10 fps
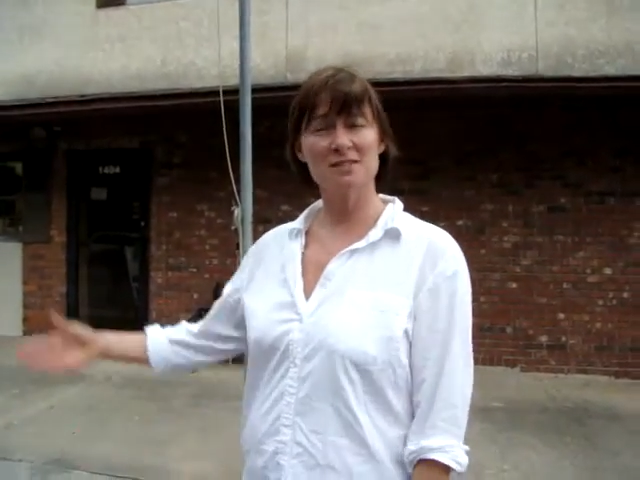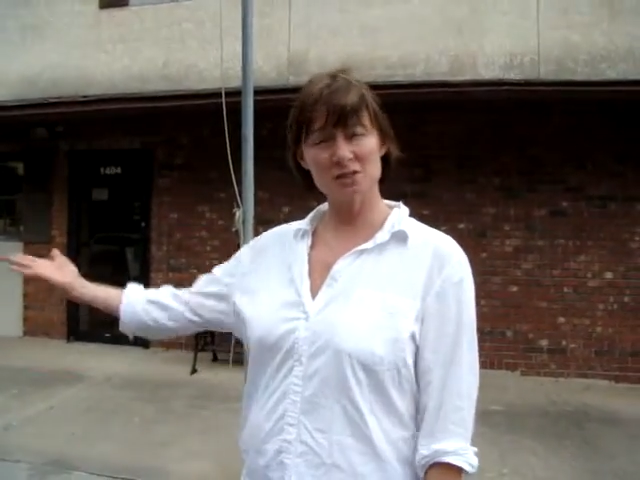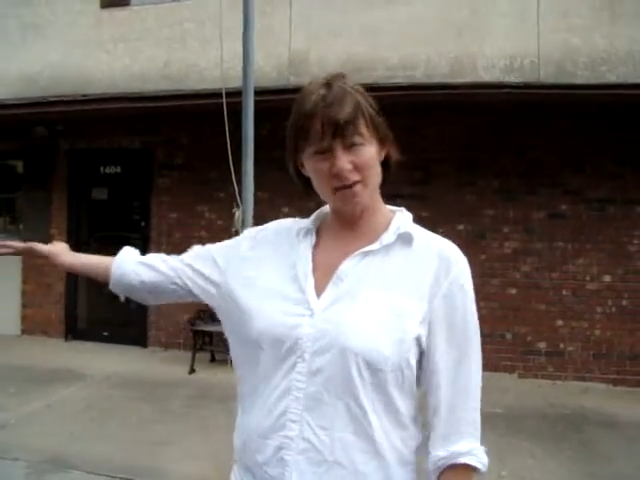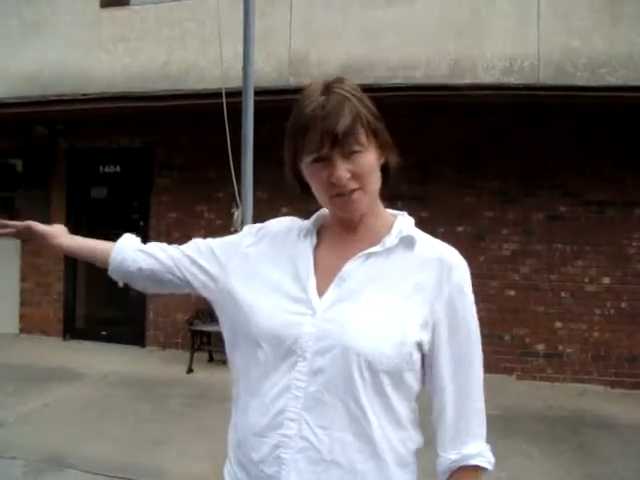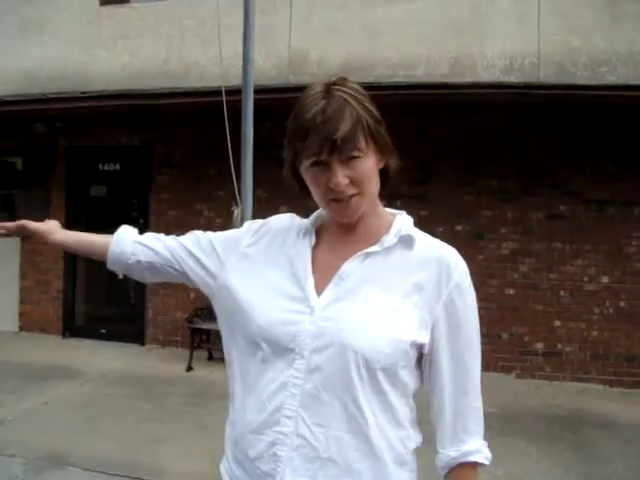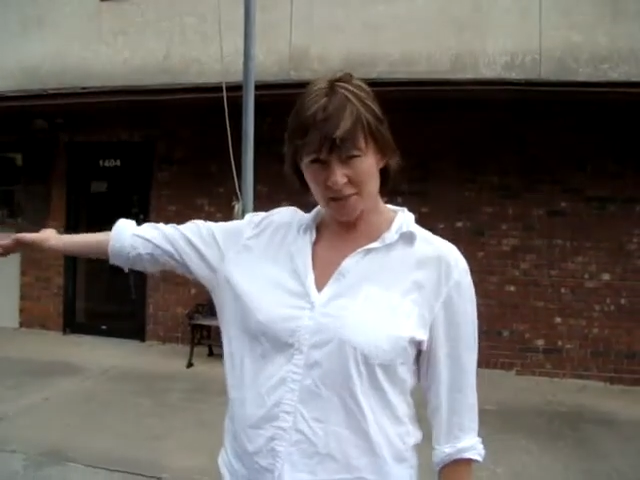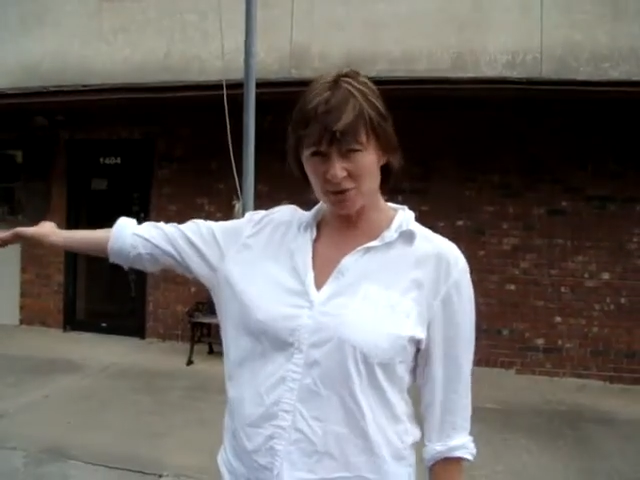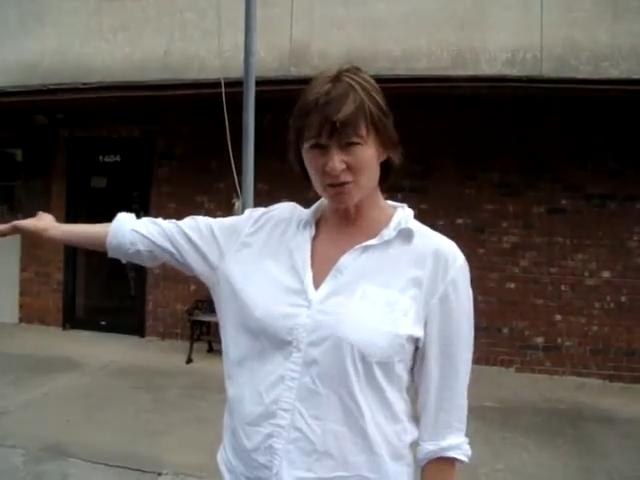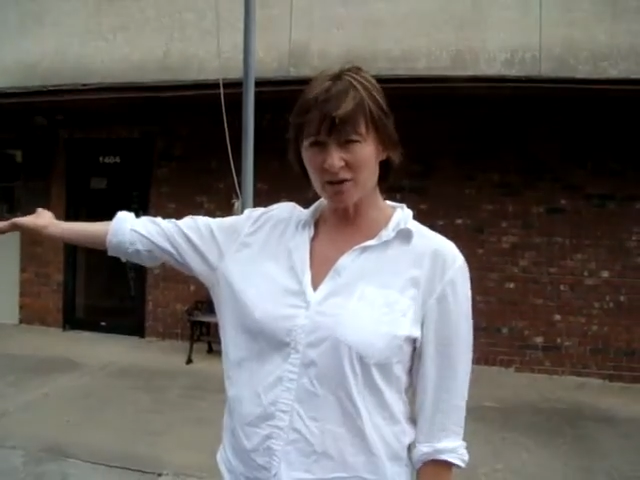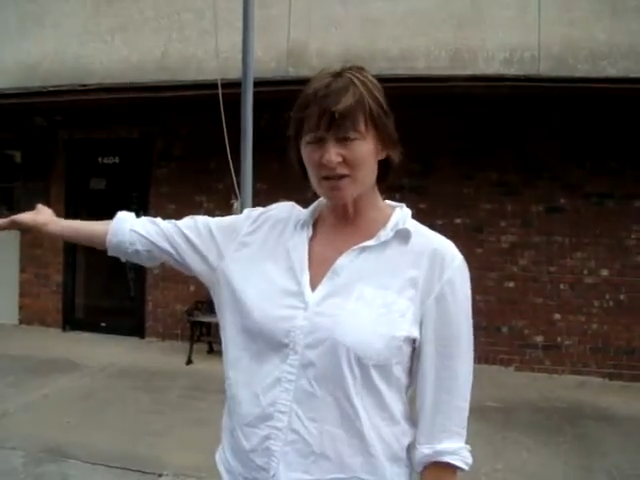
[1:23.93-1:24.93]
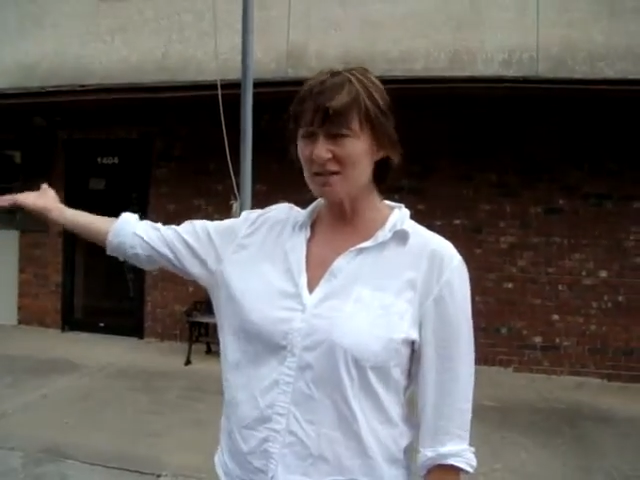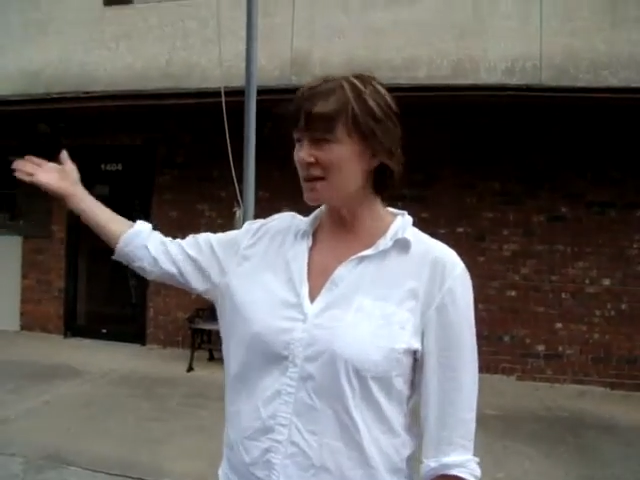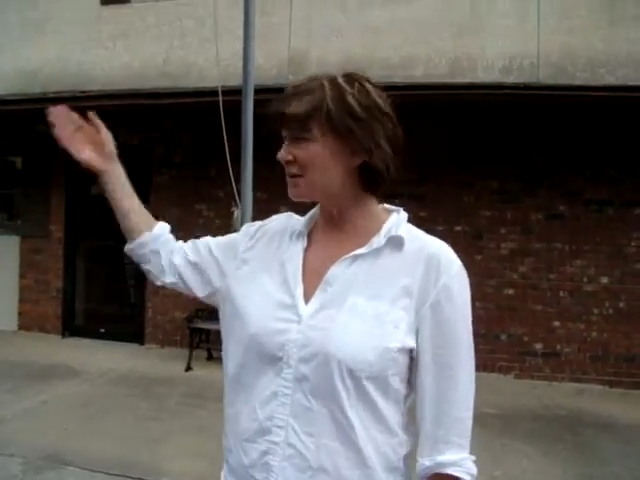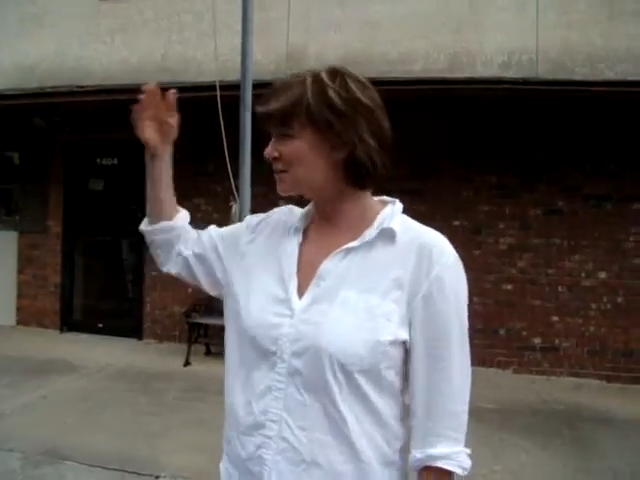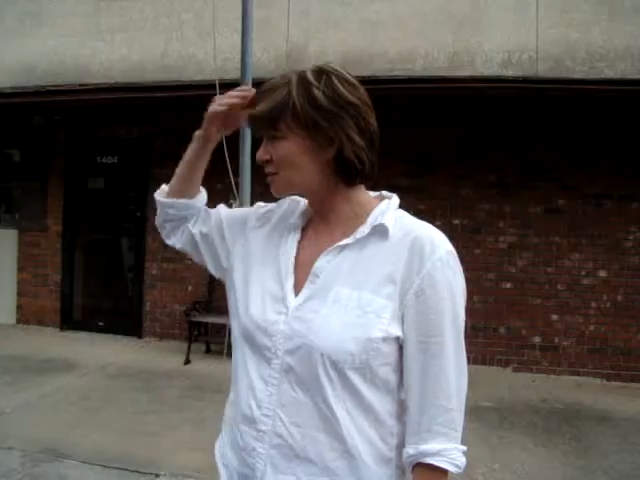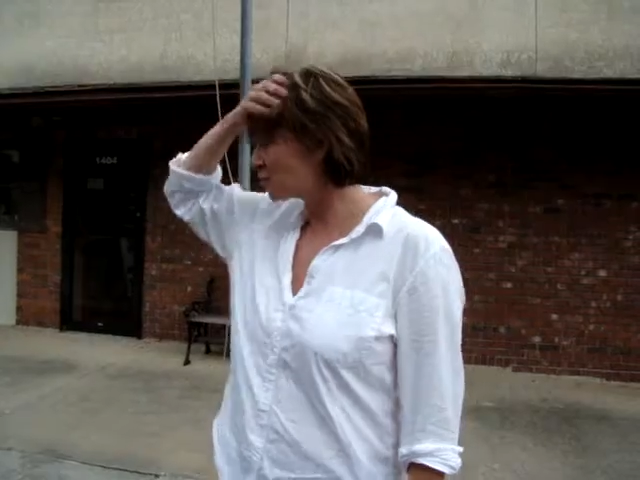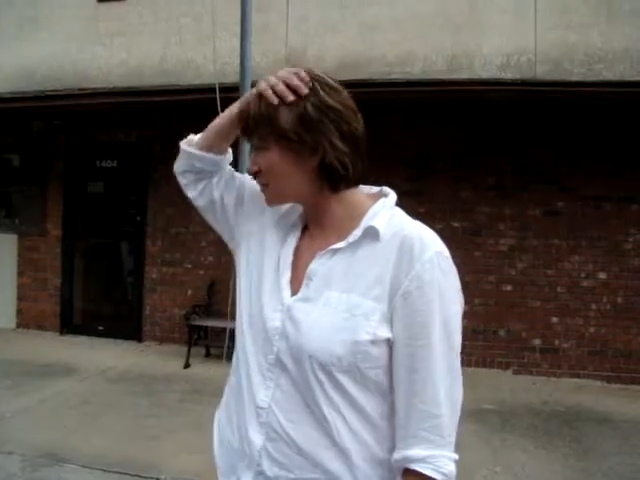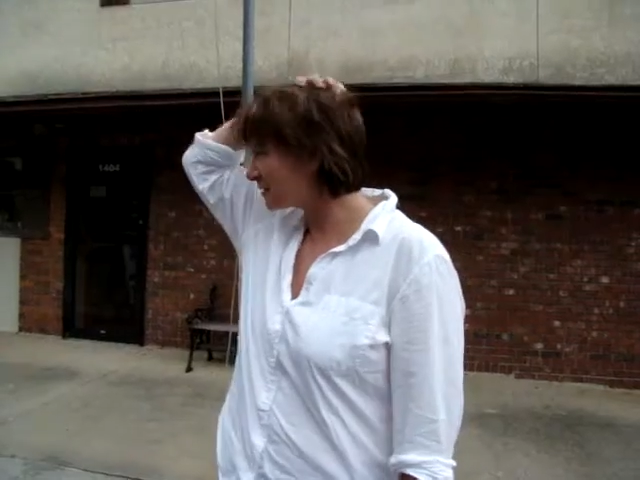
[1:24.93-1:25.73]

Still have the stepchildren in town, so we'll